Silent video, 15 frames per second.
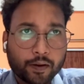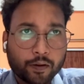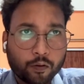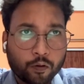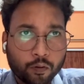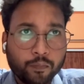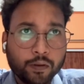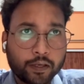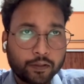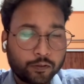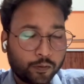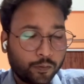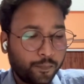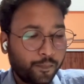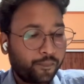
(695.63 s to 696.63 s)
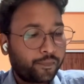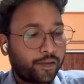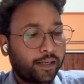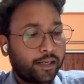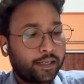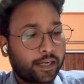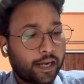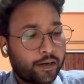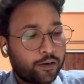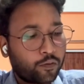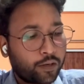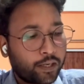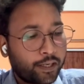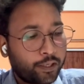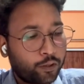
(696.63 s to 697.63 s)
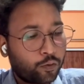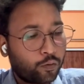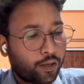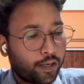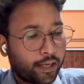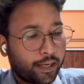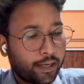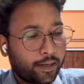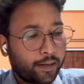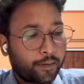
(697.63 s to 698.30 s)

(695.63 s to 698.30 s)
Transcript: O blood group, it can donate to A,